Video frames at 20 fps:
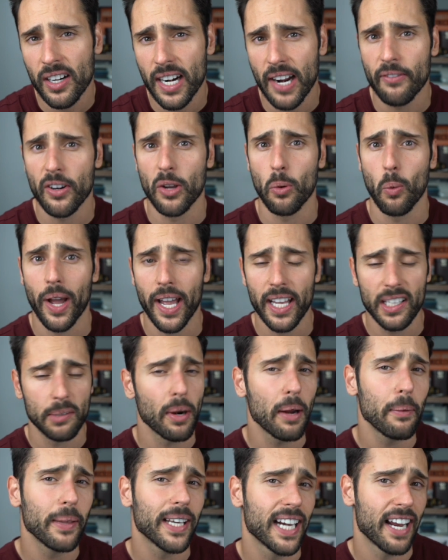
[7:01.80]
every way. It's
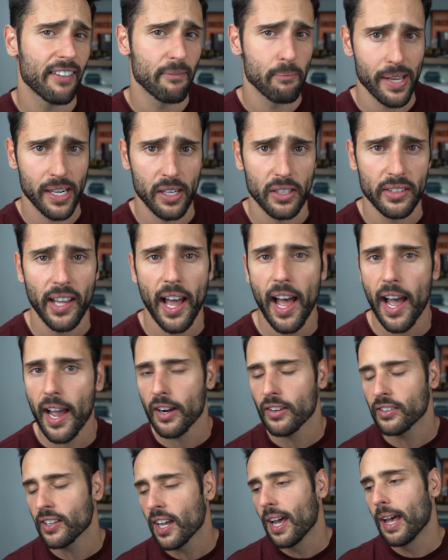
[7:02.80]
probably going to have better
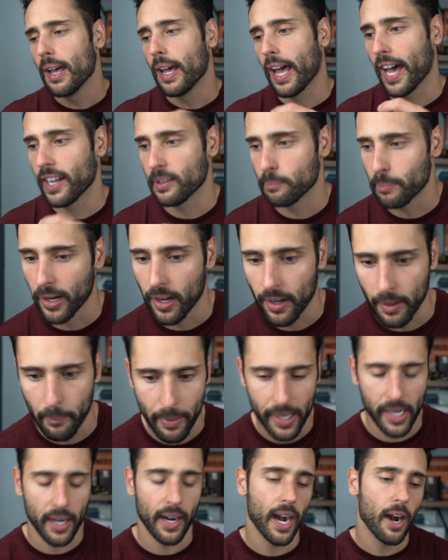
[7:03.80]
tires. It has
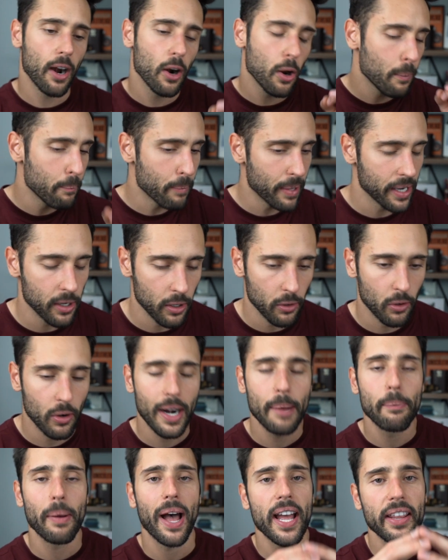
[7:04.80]
better aero, better
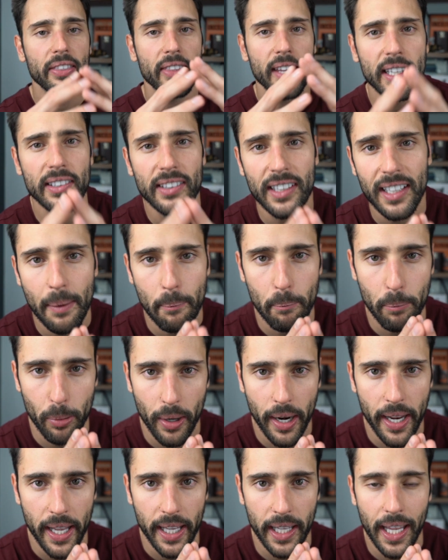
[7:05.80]
grip. I think it's going to
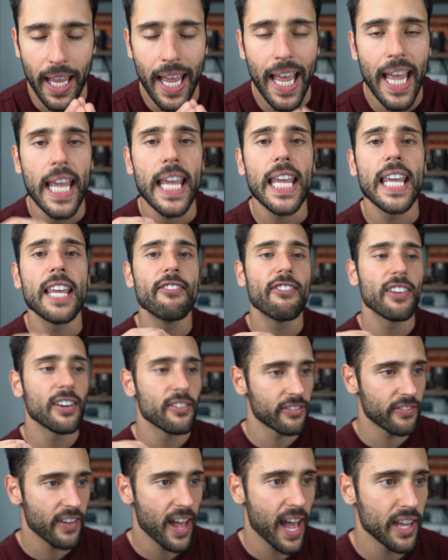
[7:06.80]
brake even
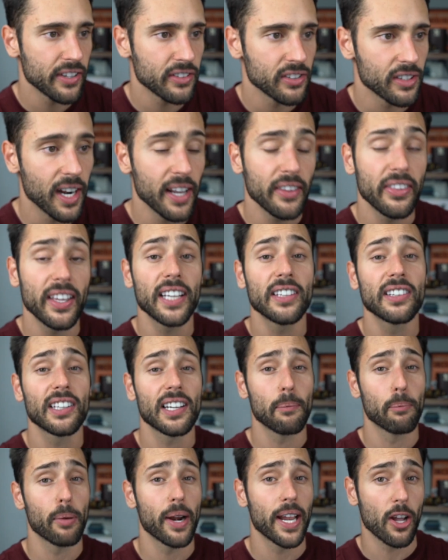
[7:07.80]
faster. I think it's going
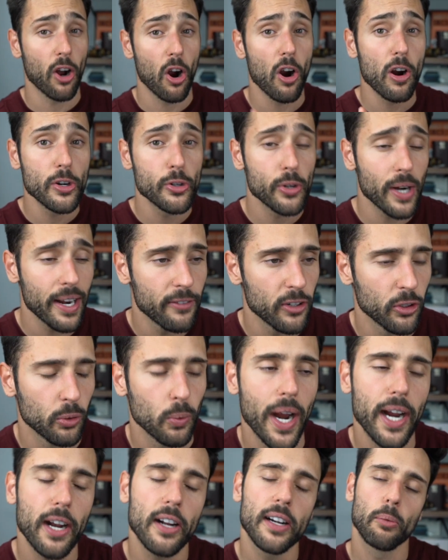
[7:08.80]
to break Car and Driver's
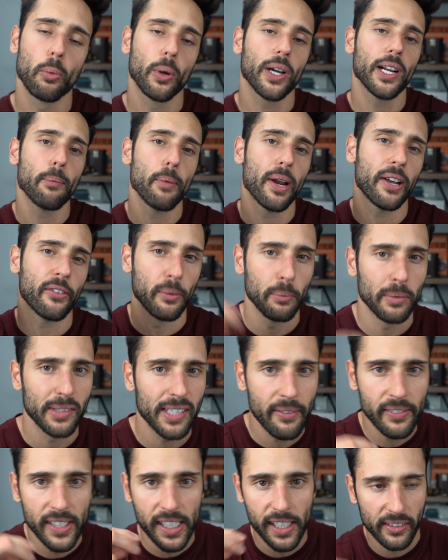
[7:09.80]
record, and we're going to brake from
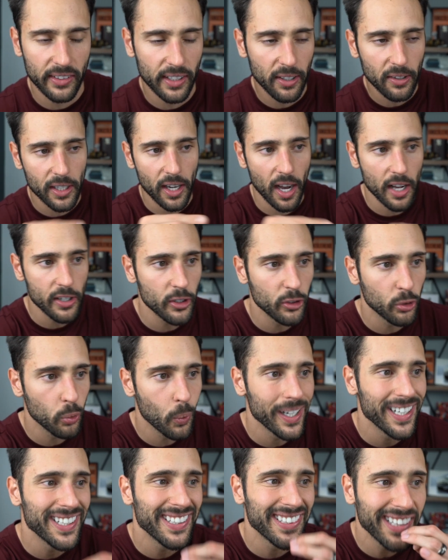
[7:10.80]
70 to 0 in
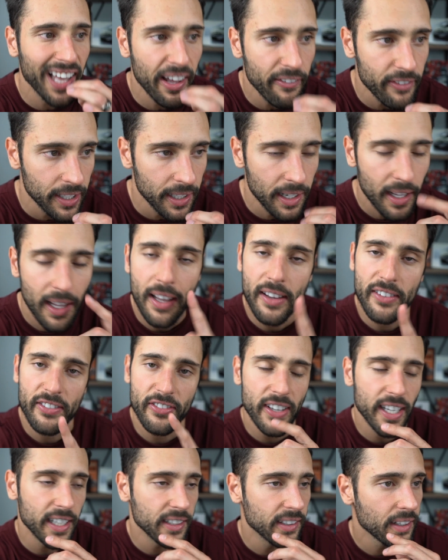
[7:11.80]
127
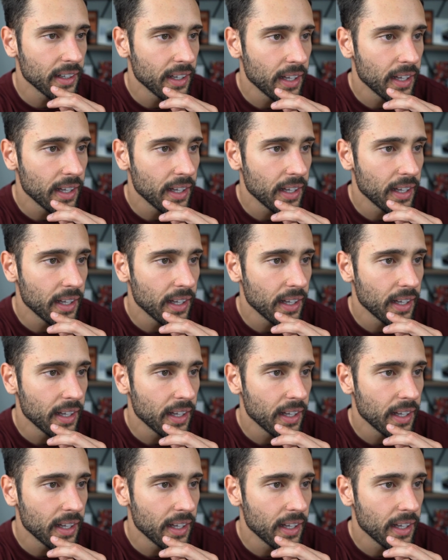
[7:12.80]
feet.